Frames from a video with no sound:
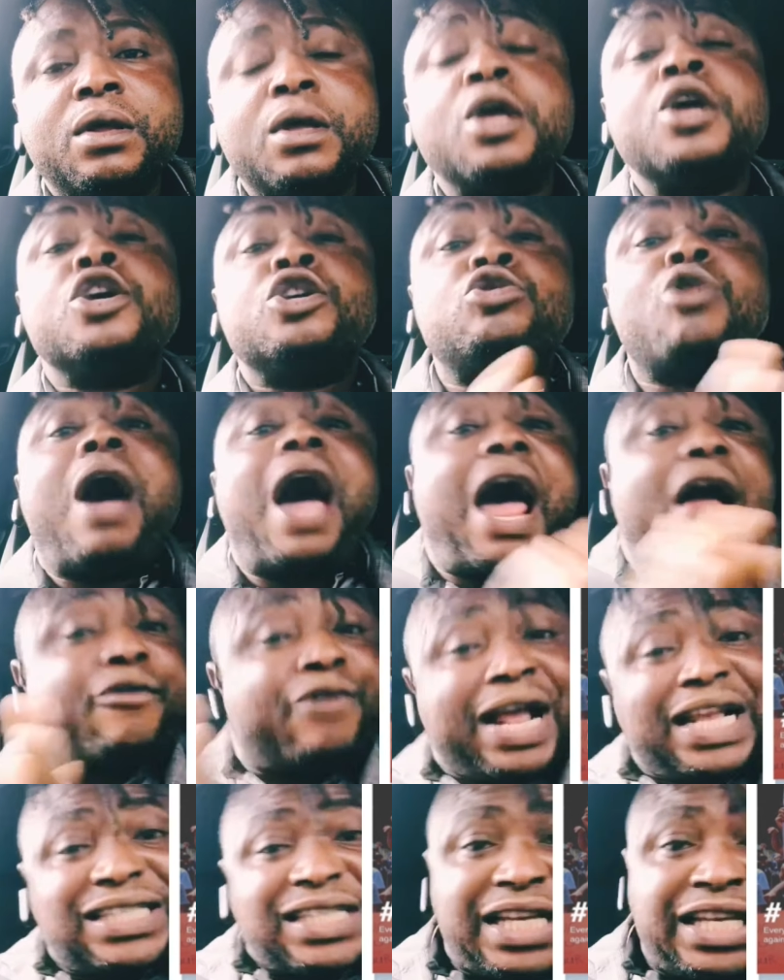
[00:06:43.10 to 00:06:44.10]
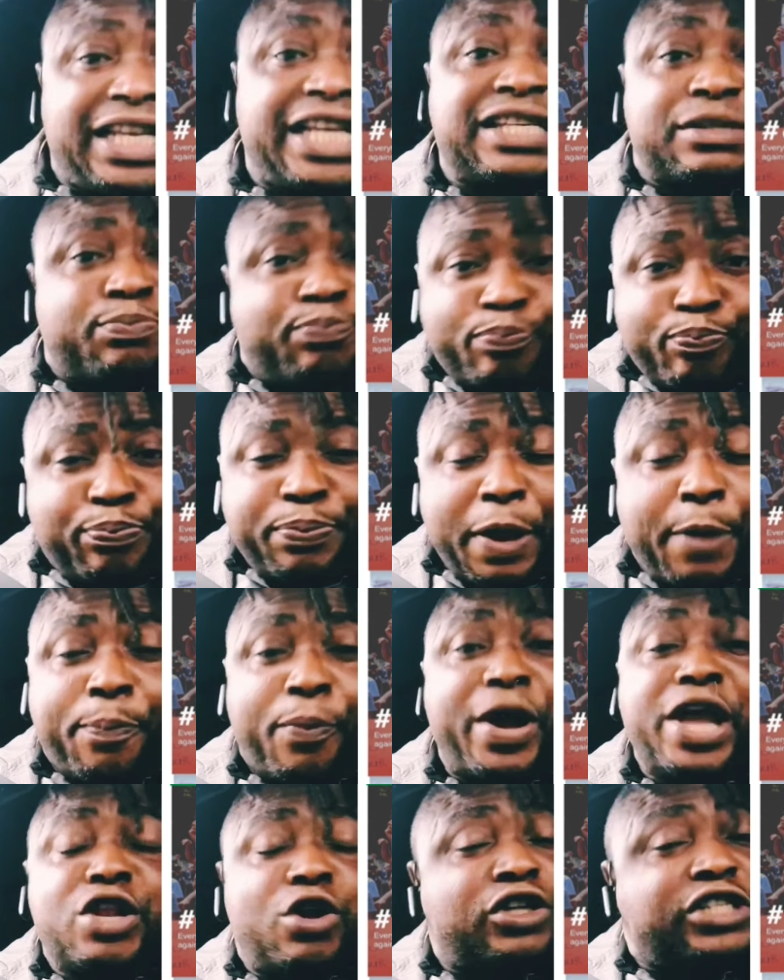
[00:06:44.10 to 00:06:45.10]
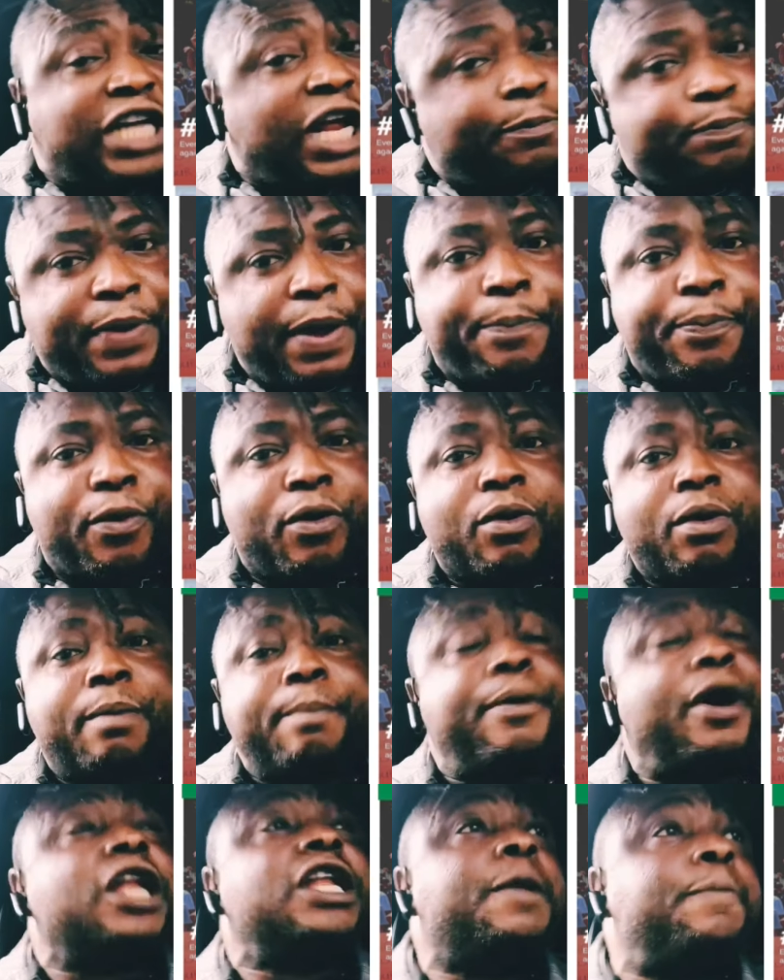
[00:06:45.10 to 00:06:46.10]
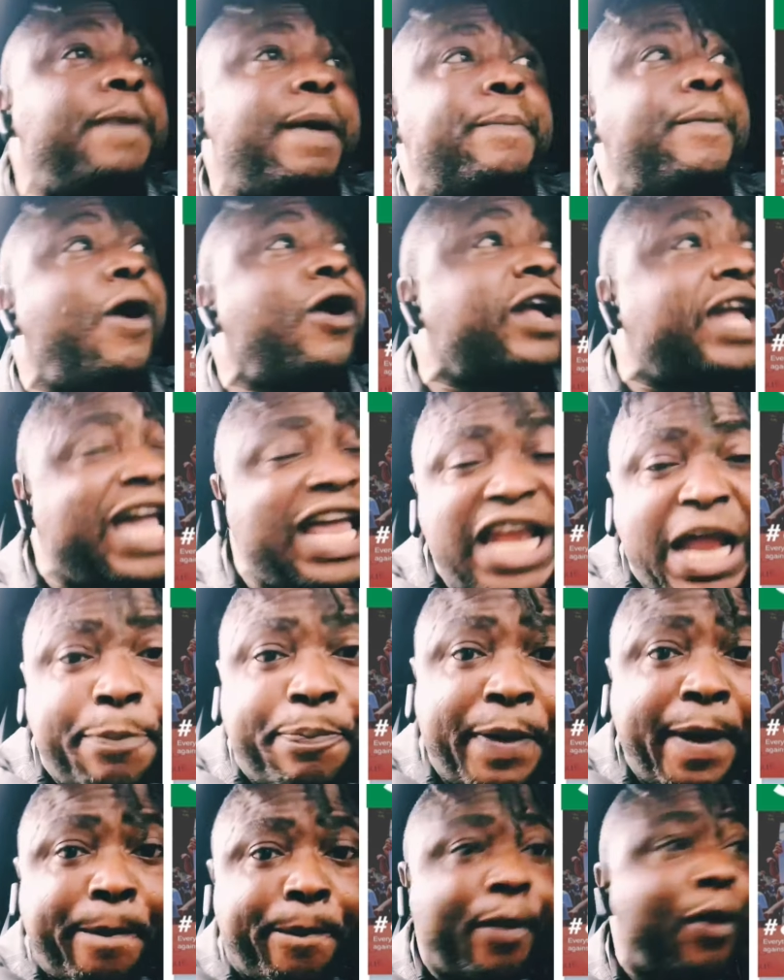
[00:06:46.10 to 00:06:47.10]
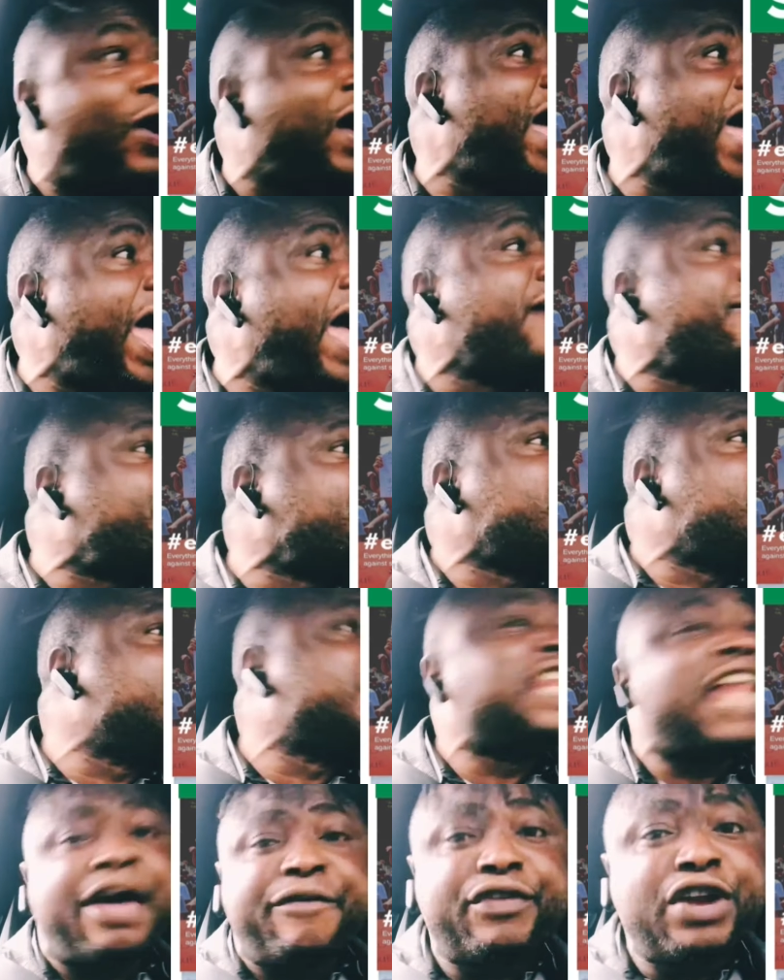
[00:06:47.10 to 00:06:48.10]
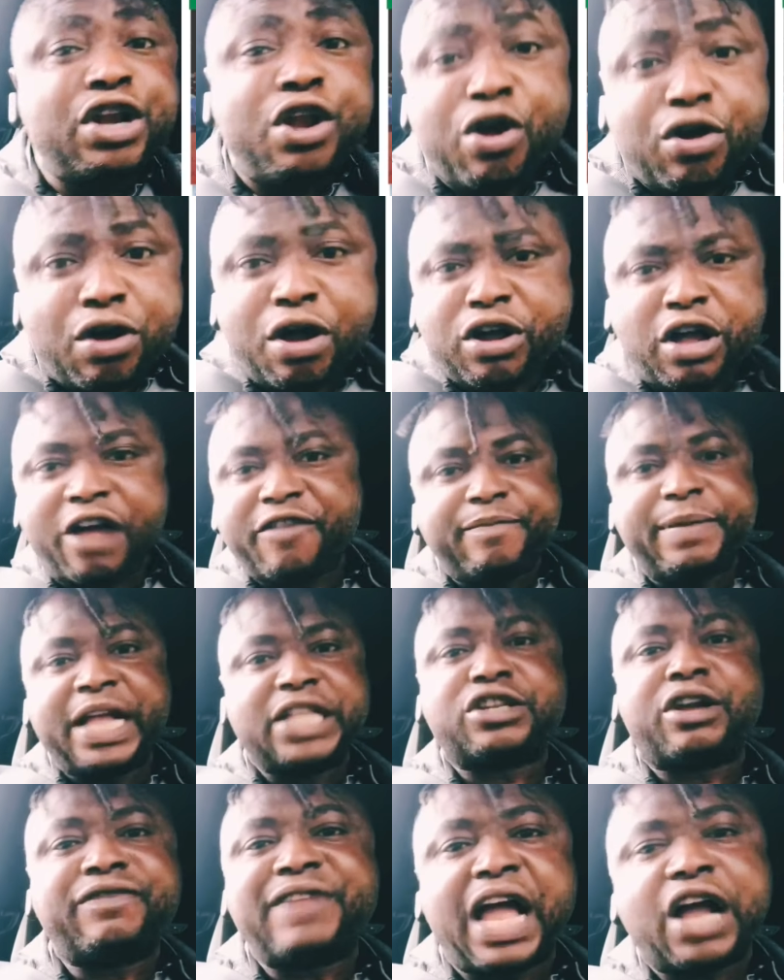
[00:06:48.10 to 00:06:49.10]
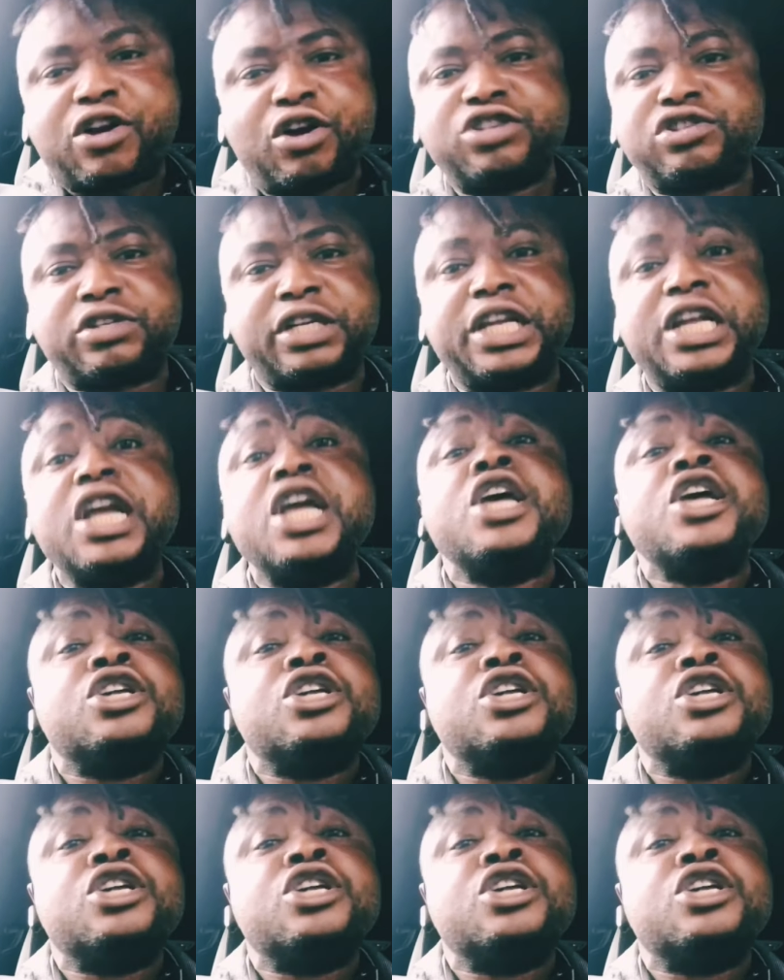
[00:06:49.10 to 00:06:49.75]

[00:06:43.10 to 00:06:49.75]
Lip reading: You are arresting these people, innocent people, but the people killing people in every local government of that country,